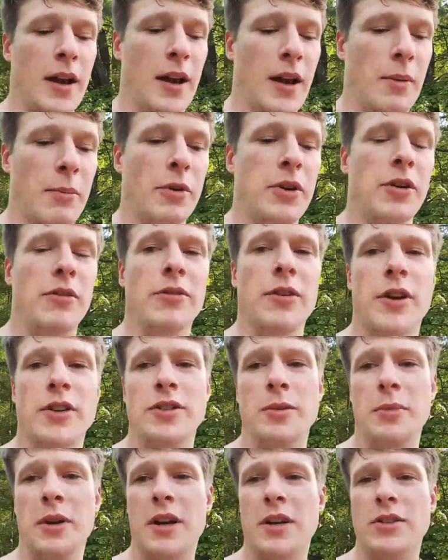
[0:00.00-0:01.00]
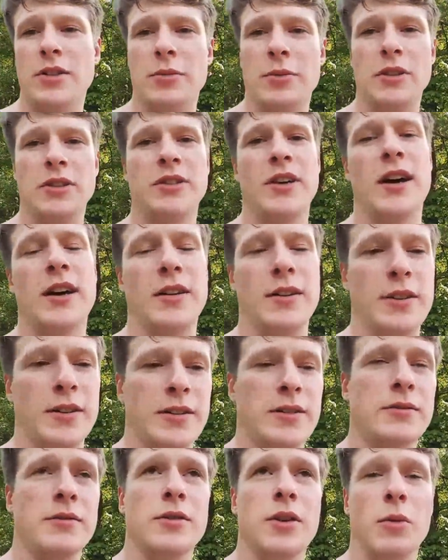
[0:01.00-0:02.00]
when you're flushing, because you're
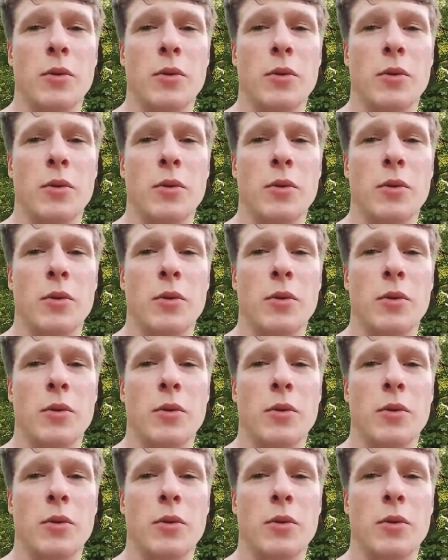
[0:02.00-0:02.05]
recycling